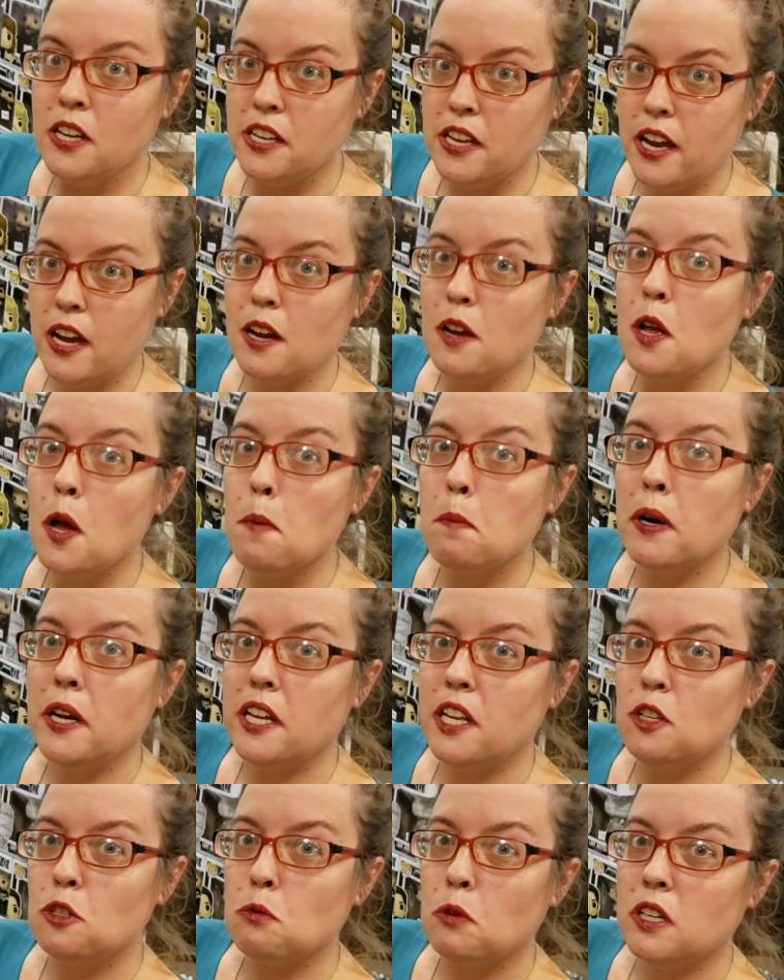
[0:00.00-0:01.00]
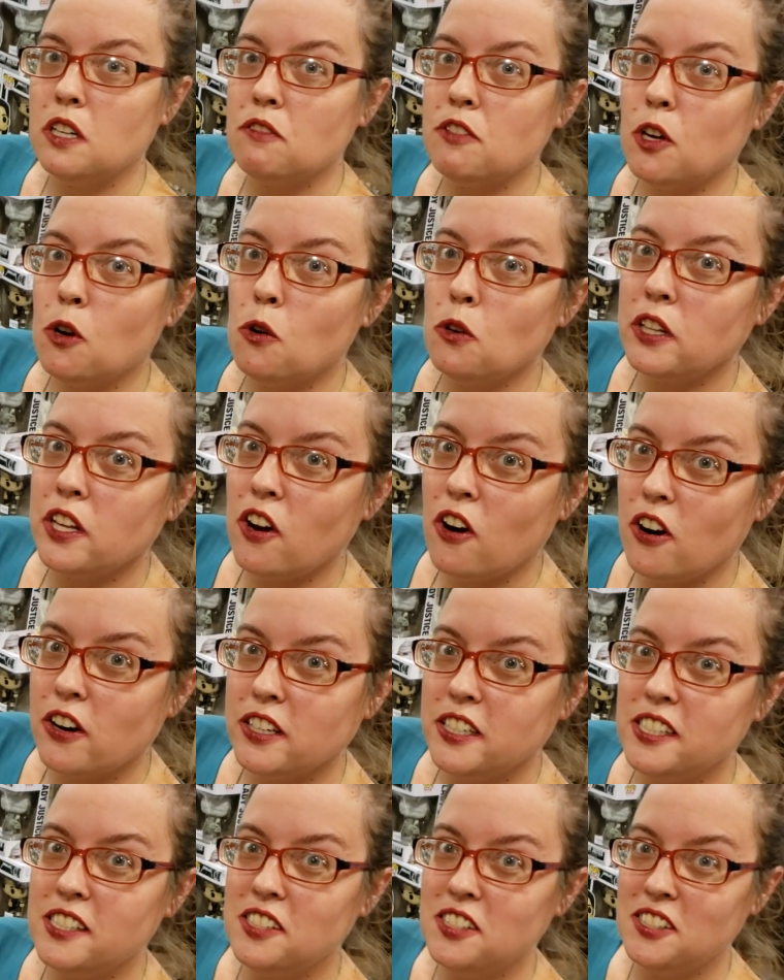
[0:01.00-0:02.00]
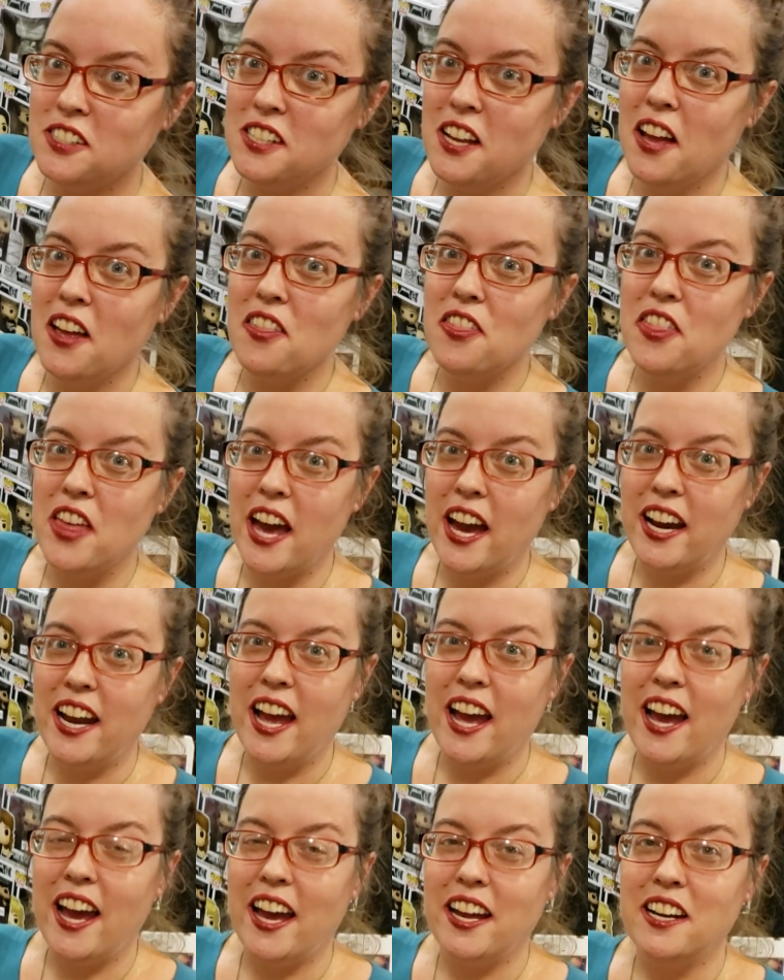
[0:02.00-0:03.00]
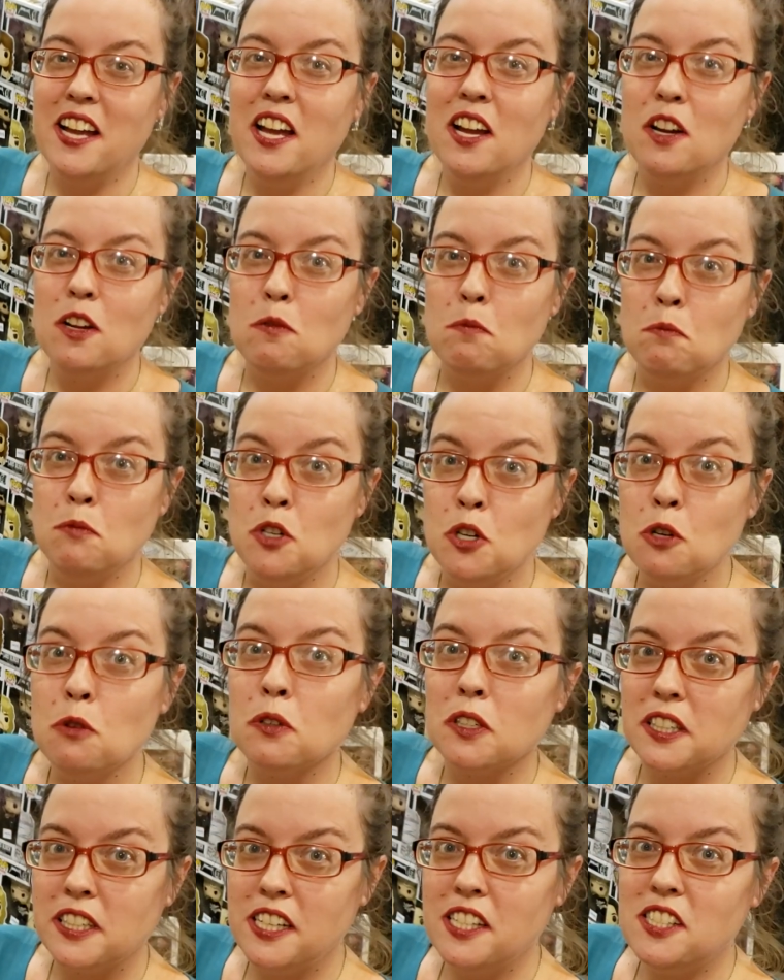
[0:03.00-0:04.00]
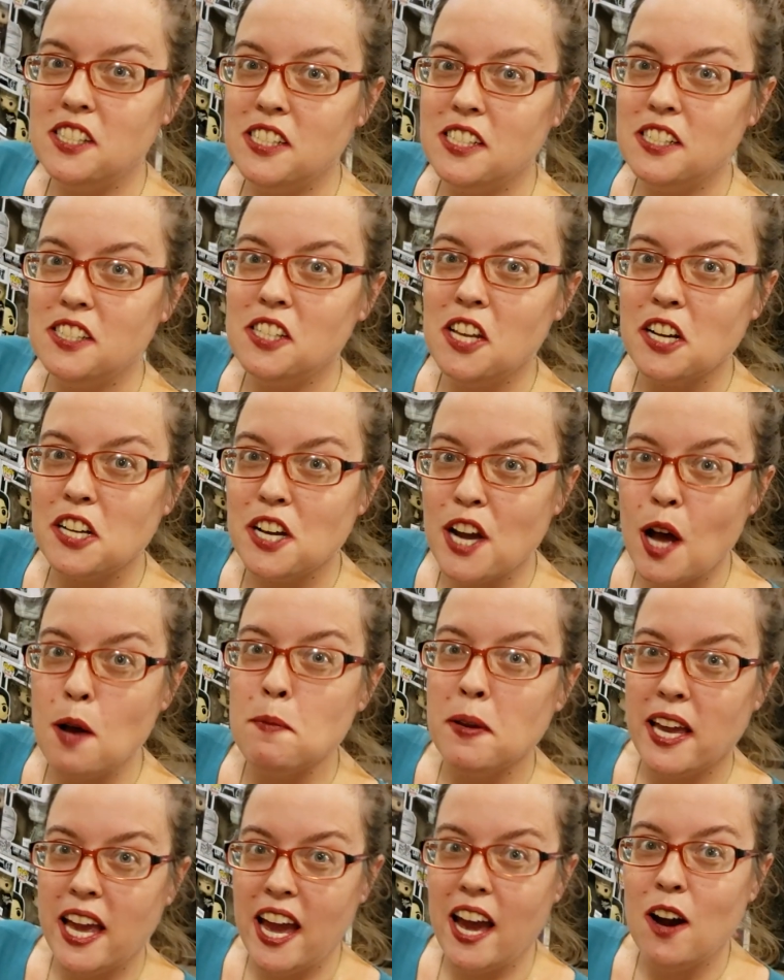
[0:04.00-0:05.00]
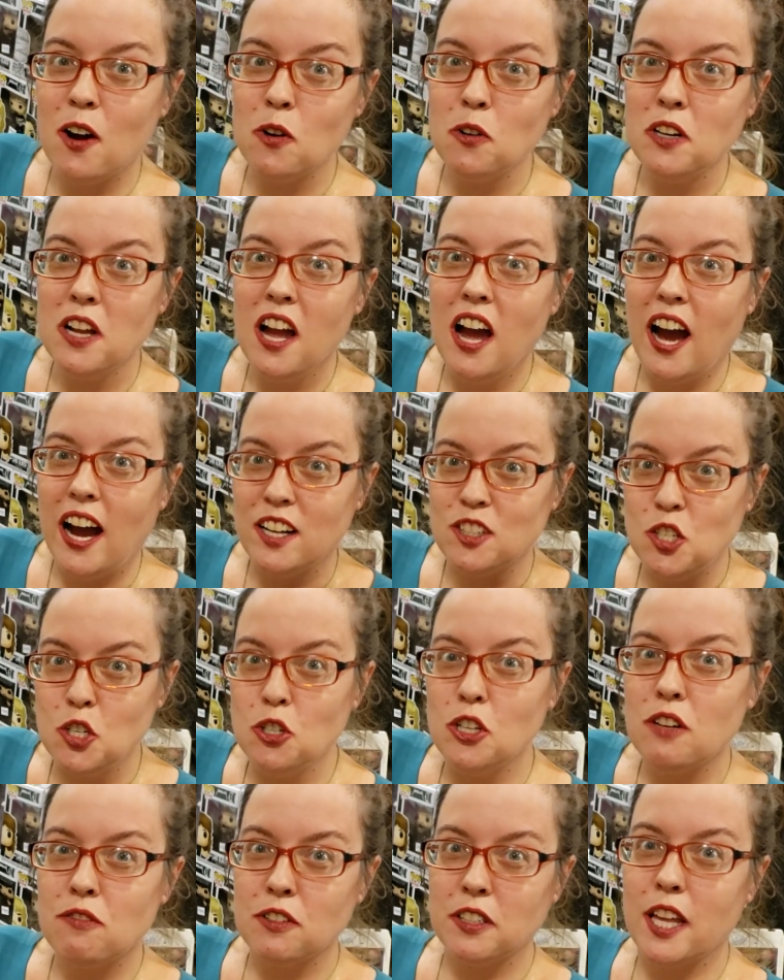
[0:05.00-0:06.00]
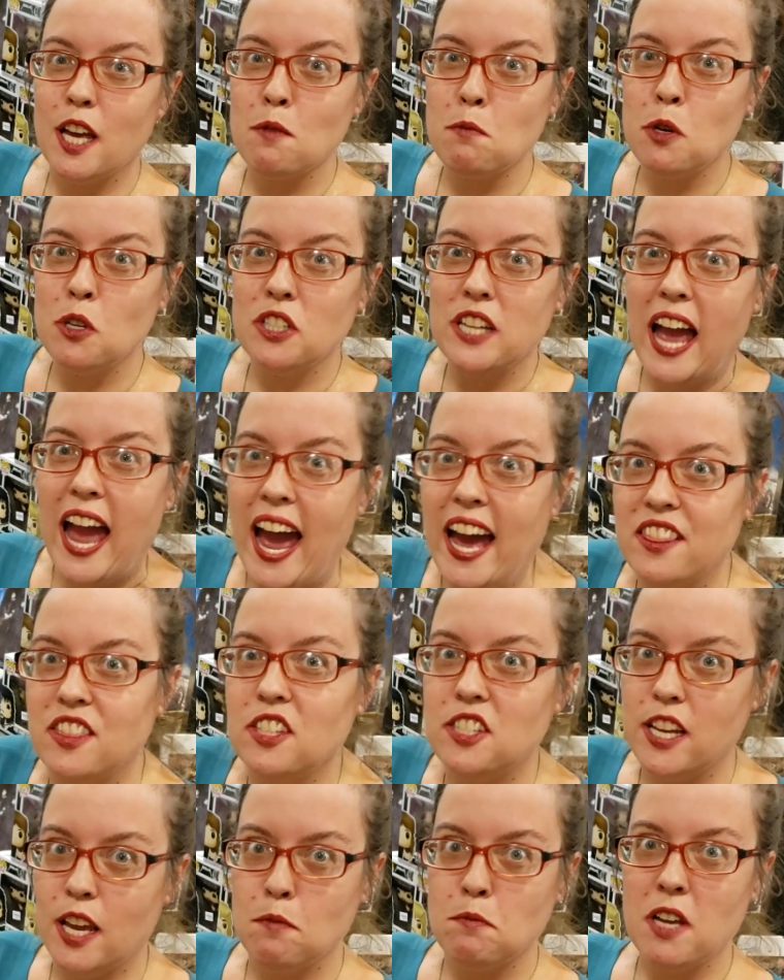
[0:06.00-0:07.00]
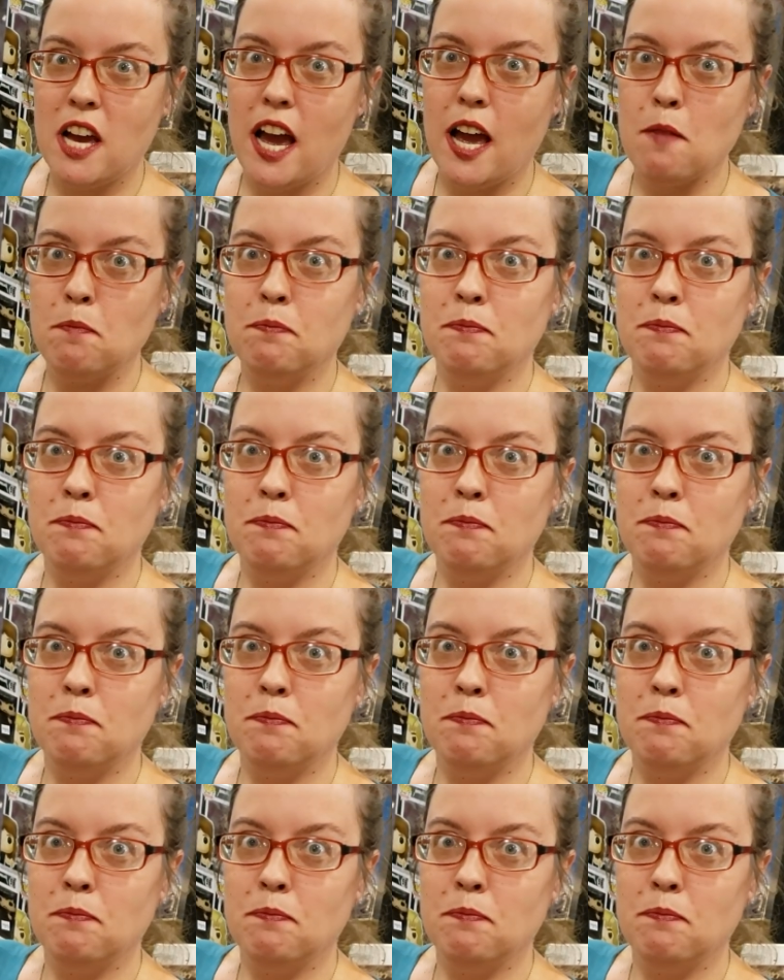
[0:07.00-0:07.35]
Yeah. But he's one of the only artists that had new releases coming out on two different labels at the same time.